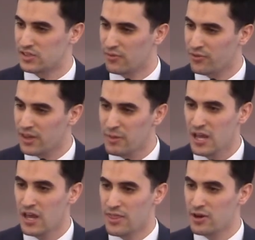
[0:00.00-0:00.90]
done for them.
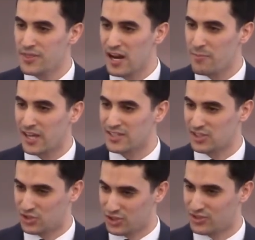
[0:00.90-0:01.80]
They're there because
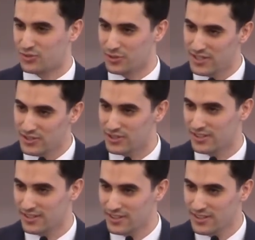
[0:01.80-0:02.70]
it's just tradition,
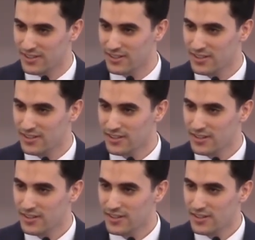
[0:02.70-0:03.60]

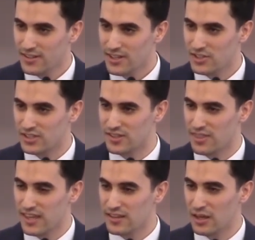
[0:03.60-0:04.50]
it's just the
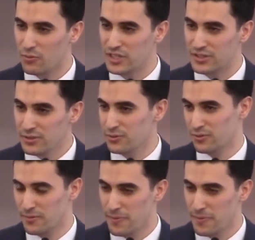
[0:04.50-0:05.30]
thing that we do.